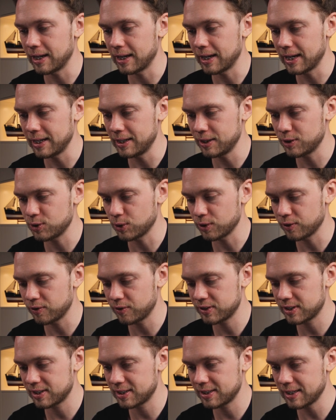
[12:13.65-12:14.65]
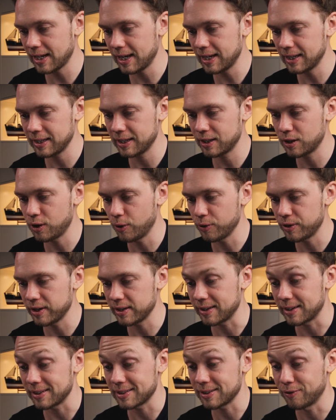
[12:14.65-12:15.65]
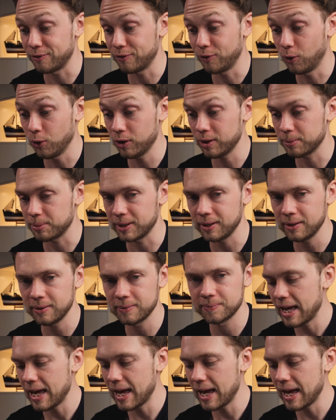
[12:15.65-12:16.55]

any sort of cycling clothing that is affordable.